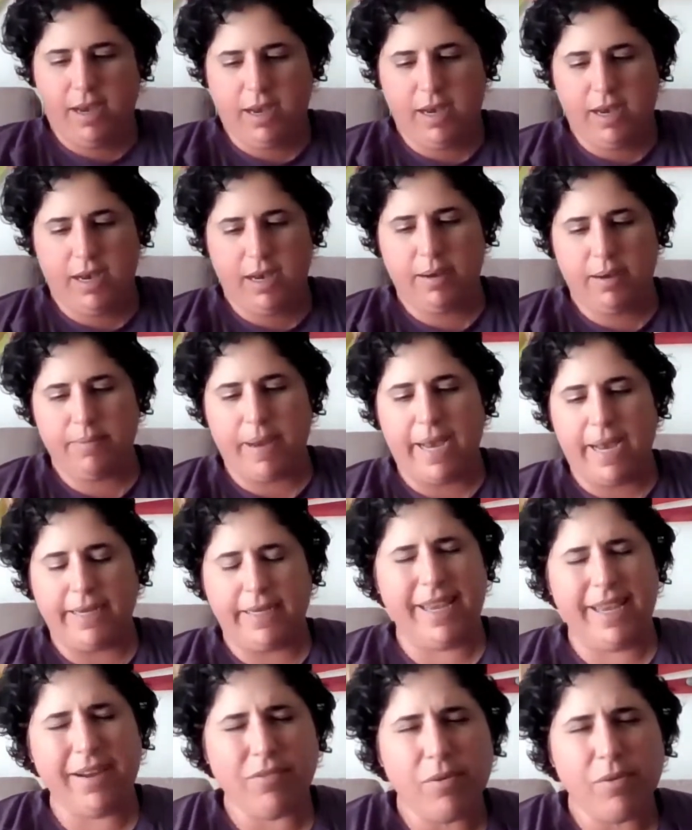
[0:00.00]
I
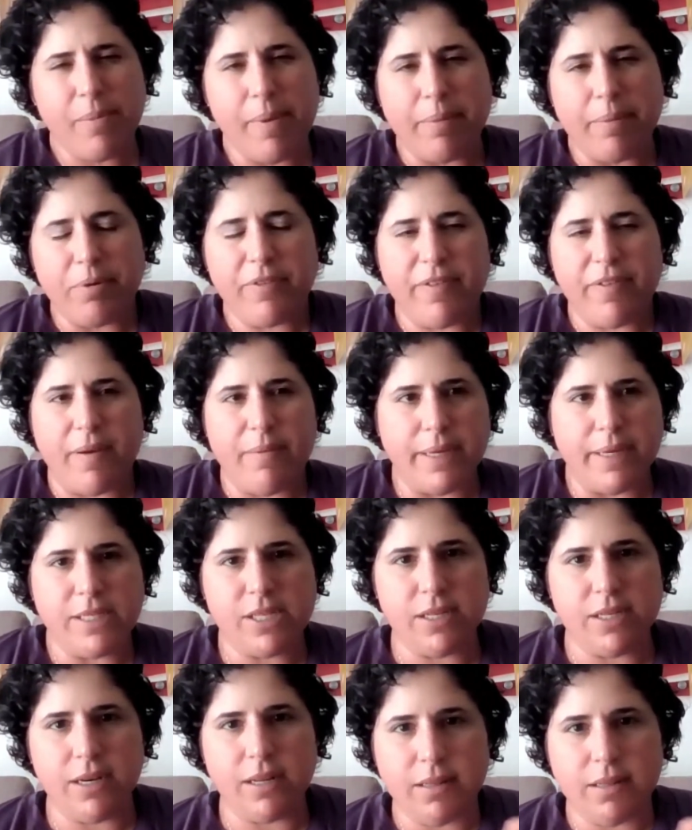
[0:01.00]
can't remember if I
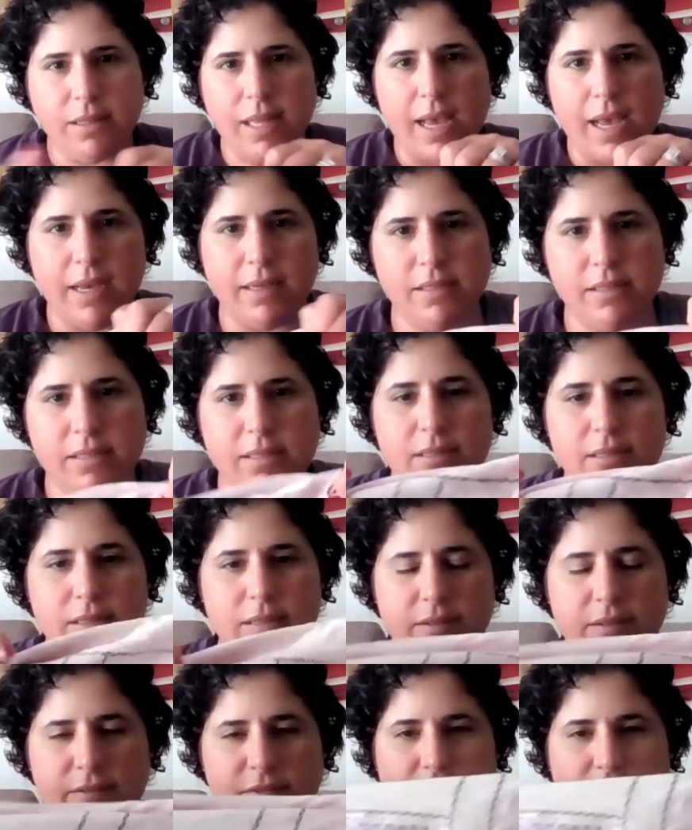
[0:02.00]
mentioned on the
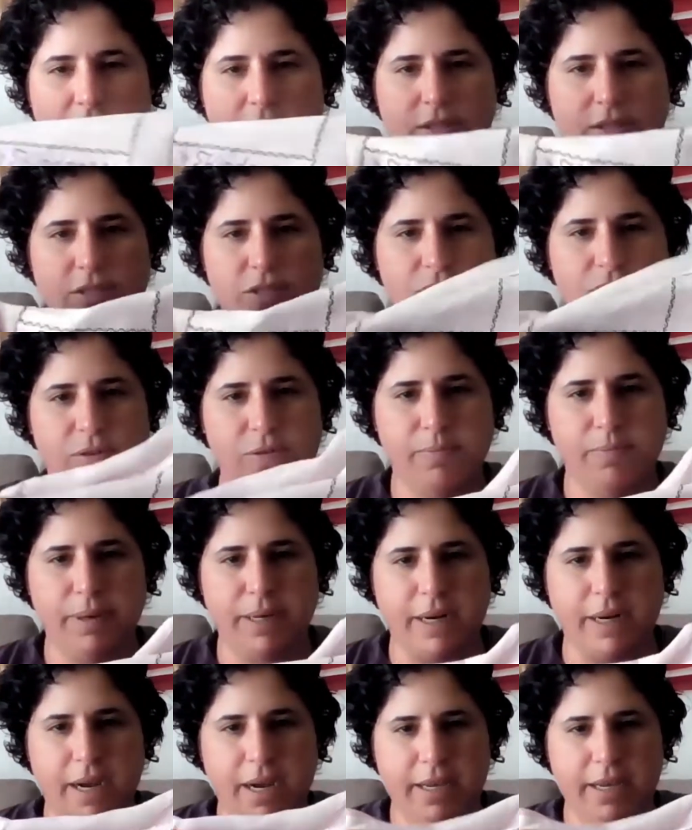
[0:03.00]
last Floss Tube,
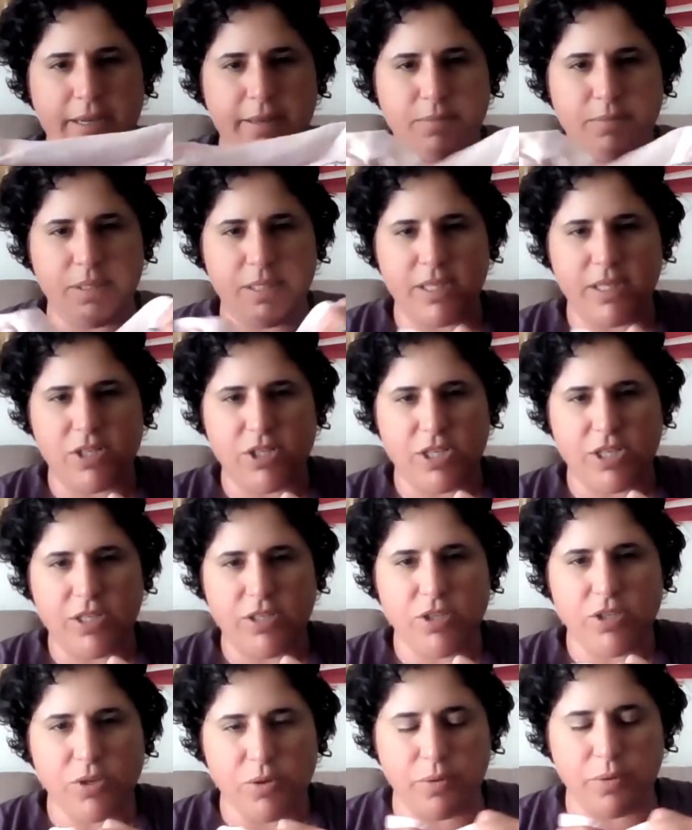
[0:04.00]
but I am
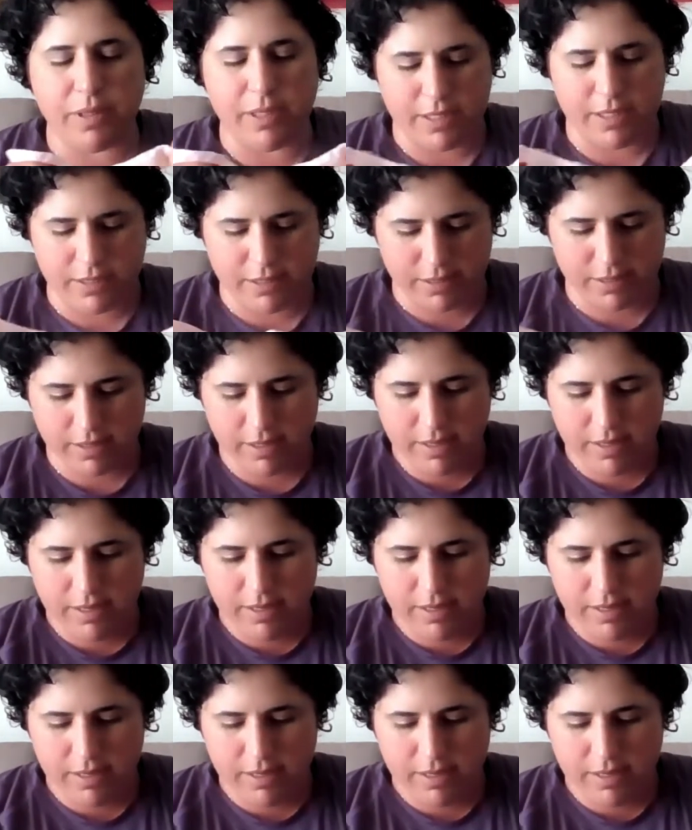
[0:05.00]
stitching 2 of these.